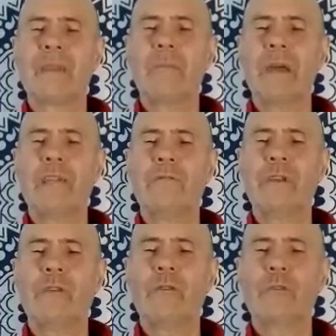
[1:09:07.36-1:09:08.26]
may
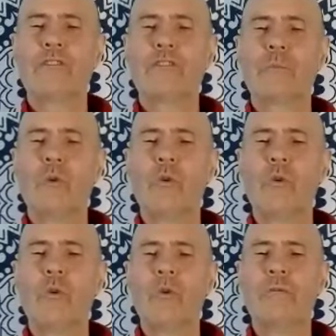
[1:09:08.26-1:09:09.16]
feel the
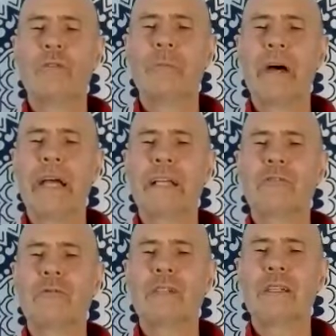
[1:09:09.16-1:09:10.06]
small of your
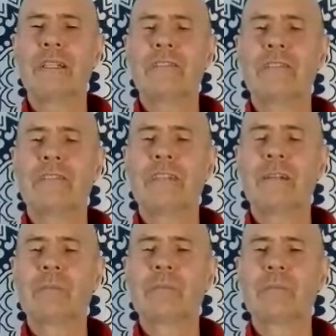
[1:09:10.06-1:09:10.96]
back releasing.